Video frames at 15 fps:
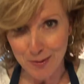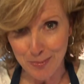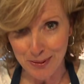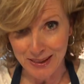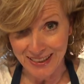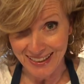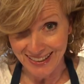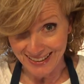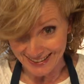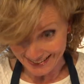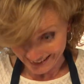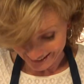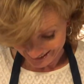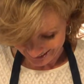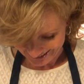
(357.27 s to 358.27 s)
the
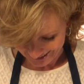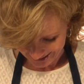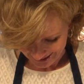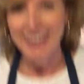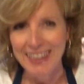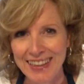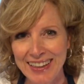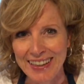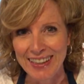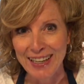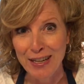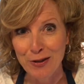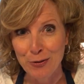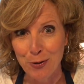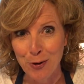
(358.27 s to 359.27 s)
place.
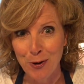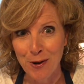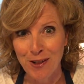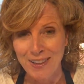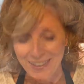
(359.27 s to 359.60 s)
Let's roll.